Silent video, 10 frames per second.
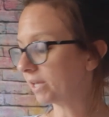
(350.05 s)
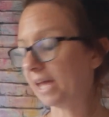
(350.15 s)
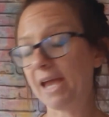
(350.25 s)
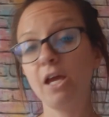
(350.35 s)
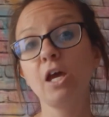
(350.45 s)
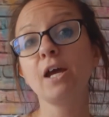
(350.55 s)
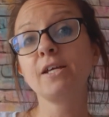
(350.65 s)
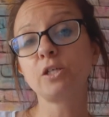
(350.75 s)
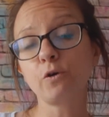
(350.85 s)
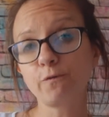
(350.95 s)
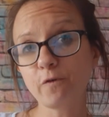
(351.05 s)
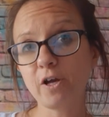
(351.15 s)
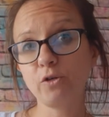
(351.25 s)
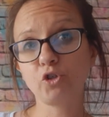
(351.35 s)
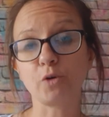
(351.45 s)
Okay, so your
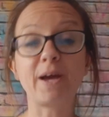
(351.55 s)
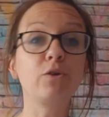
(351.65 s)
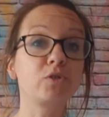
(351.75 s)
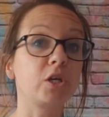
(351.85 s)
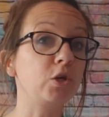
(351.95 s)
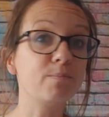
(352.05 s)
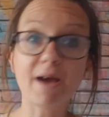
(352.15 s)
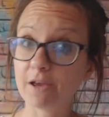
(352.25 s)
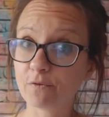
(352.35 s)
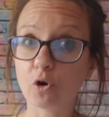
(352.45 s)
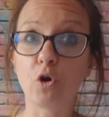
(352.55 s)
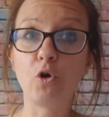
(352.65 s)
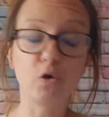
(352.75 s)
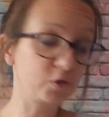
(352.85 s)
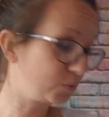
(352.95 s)
final job, and also you may have got
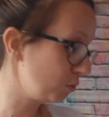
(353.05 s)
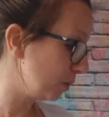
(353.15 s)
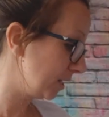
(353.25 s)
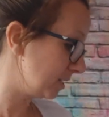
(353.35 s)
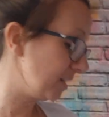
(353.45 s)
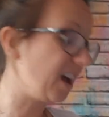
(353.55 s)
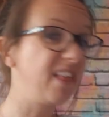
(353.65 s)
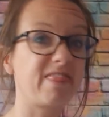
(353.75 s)
lots more words than that.